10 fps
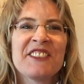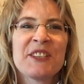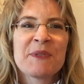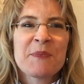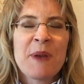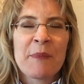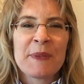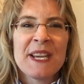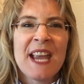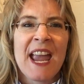and she was a
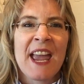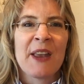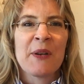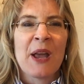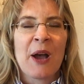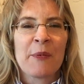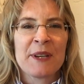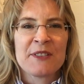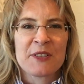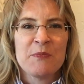puppy, and uh, we
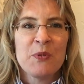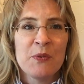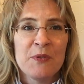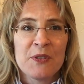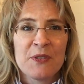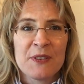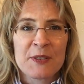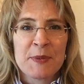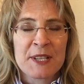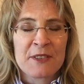had just moved to
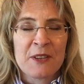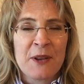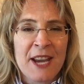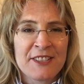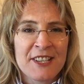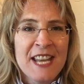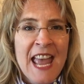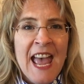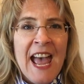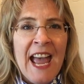this particular location.
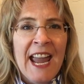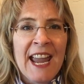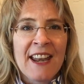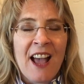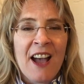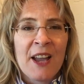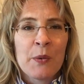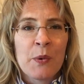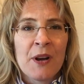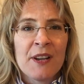And I
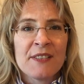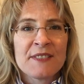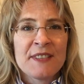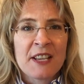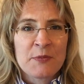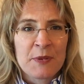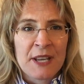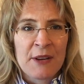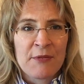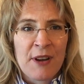was
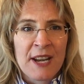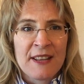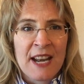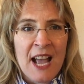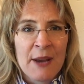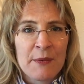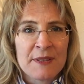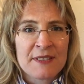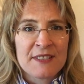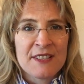desperately afraid that I
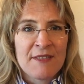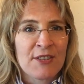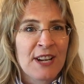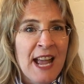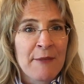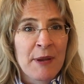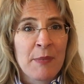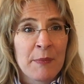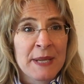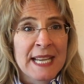was never going to have my
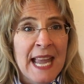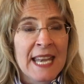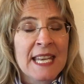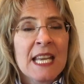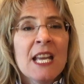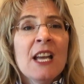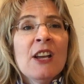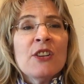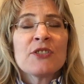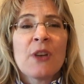puppy again.
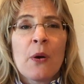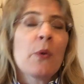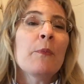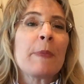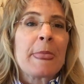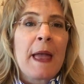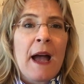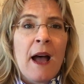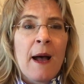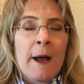So,
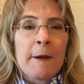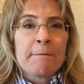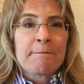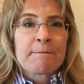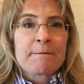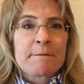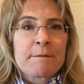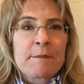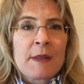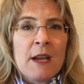um,
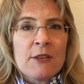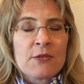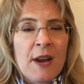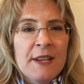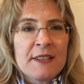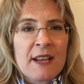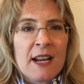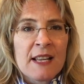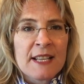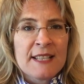tried to
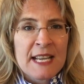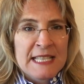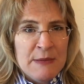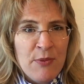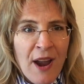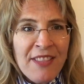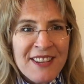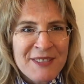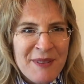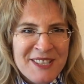kind of like take a deep
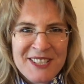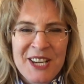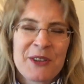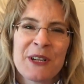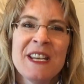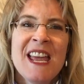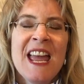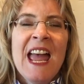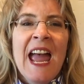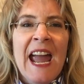breath as much as I could
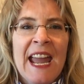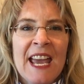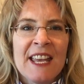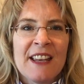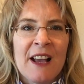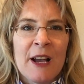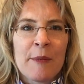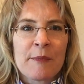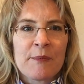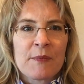and
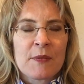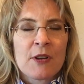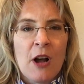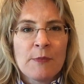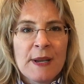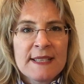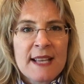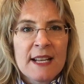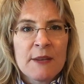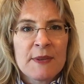um, called my
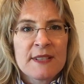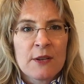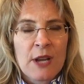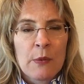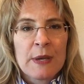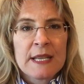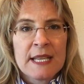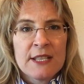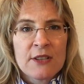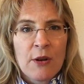son and we said, okay, we
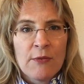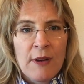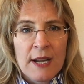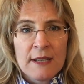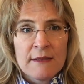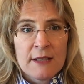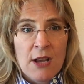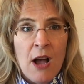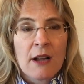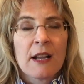need to go find the
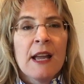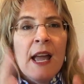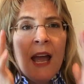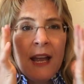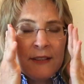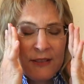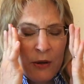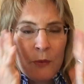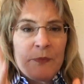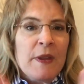dog. And
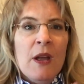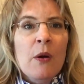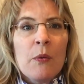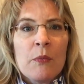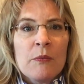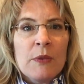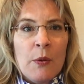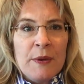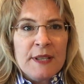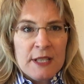so, you
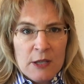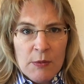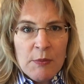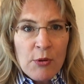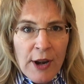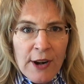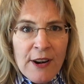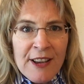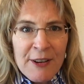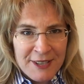know, we did a little bit of
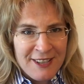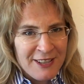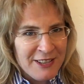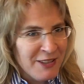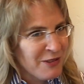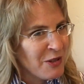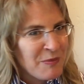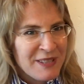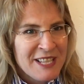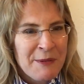prayer. We said, you know,
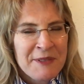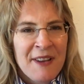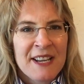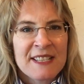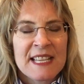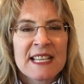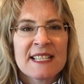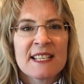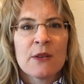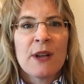Lord, please help us find us. And then I
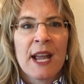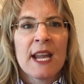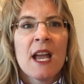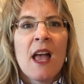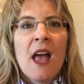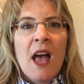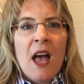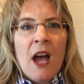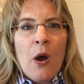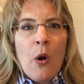said, okay,
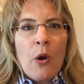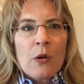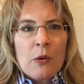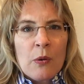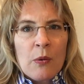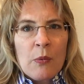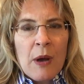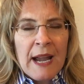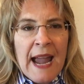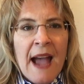
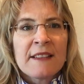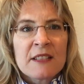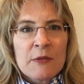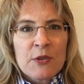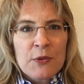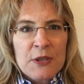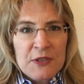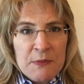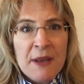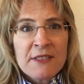I asked through
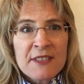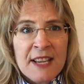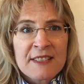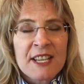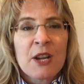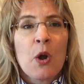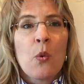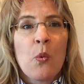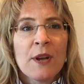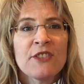using muscle testing,
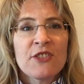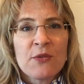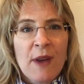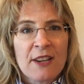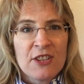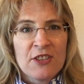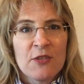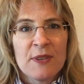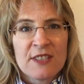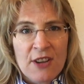which direction
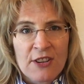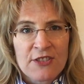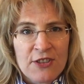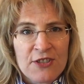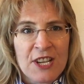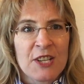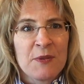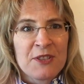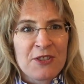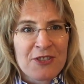do we start searching? Do
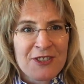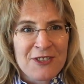we start